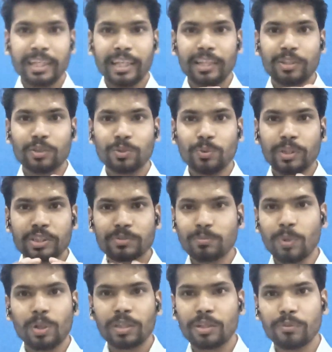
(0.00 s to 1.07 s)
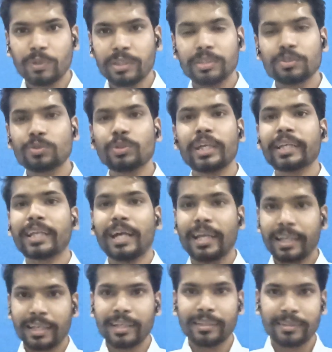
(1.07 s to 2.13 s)
into a smaller one so that I
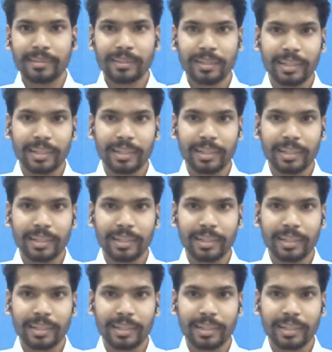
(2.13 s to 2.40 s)
can